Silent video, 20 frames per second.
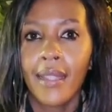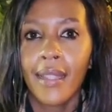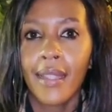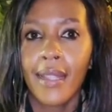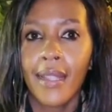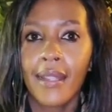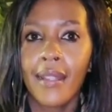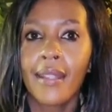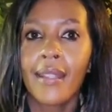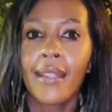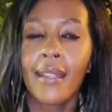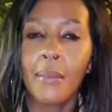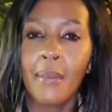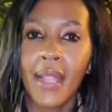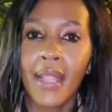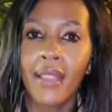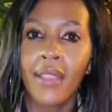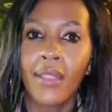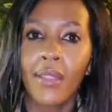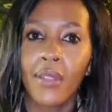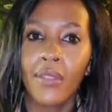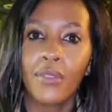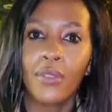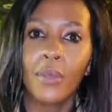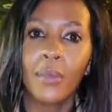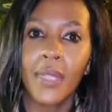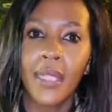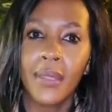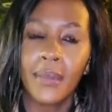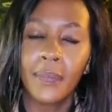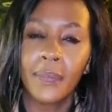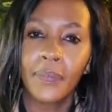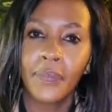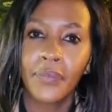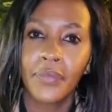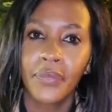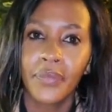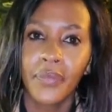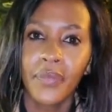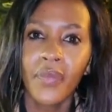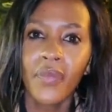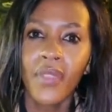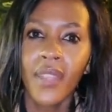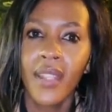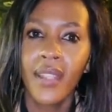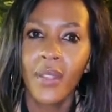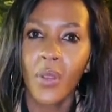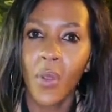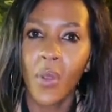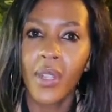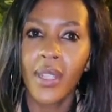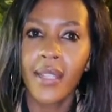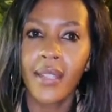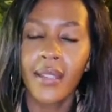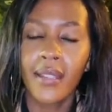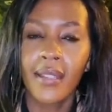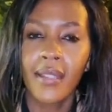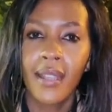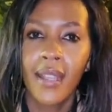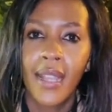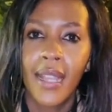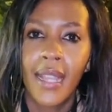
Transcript: in the month of women, in August,